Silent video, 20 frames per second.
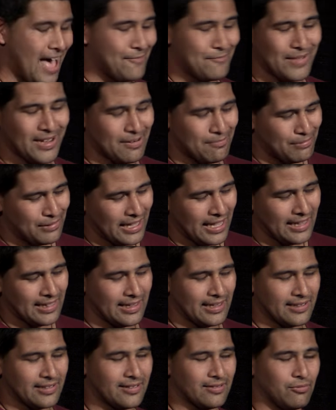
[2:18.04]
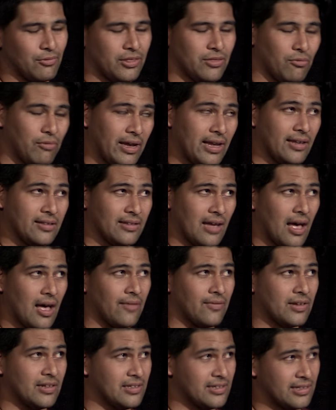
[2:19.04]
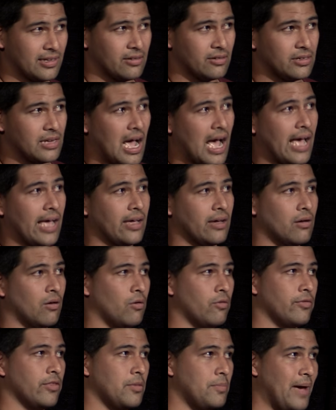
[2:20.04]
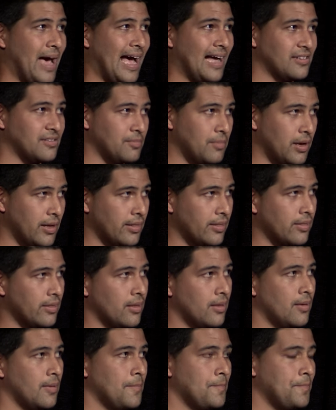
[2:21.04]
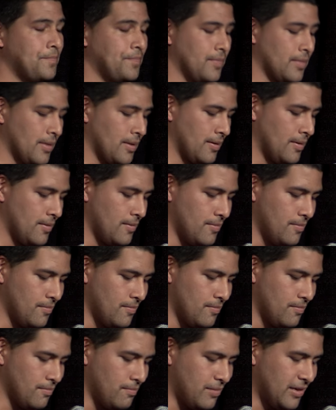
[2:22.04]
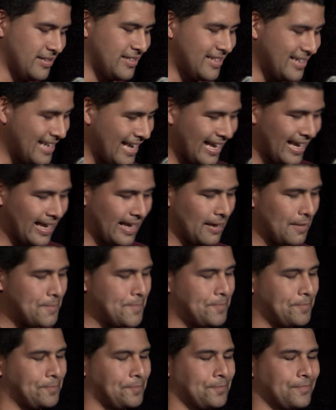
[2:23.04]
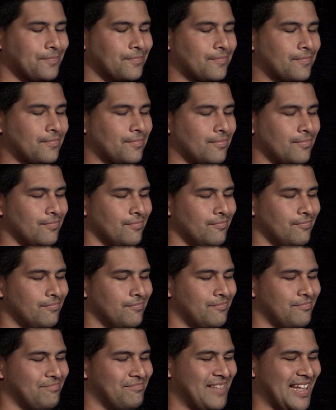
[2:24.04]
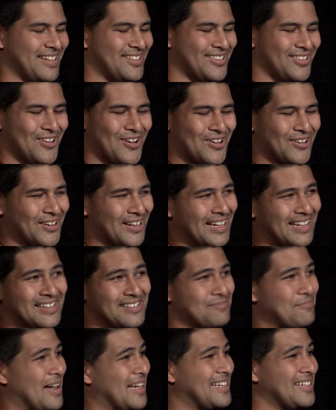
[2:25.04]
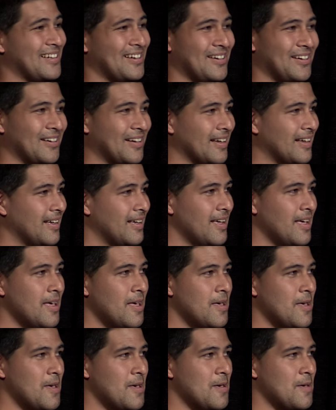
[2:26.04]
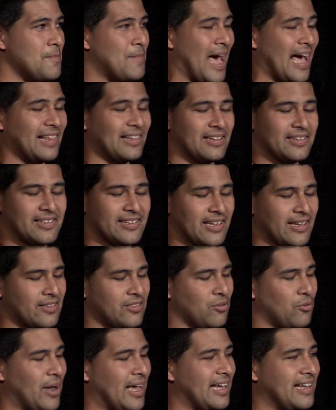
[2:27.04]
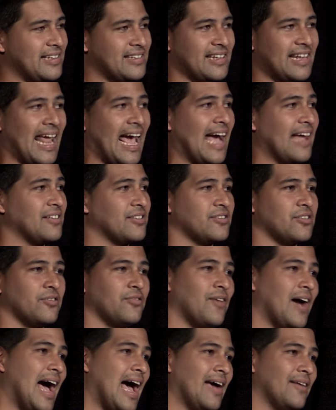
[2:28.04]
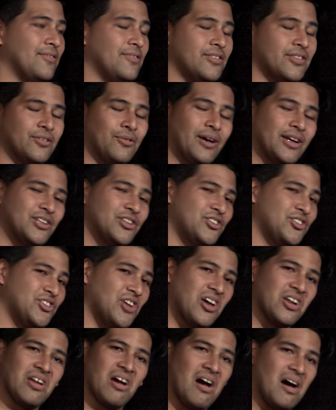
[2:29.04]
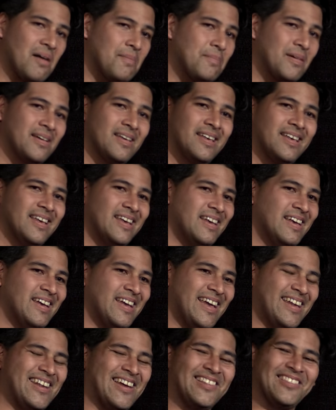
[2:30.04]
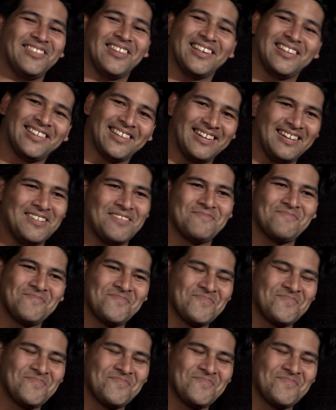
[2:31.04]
I have made a playlist with the ways I've considered dying over the past month, but today, that song is my tongue, balancing the ways it has survived, so I shut up and I listen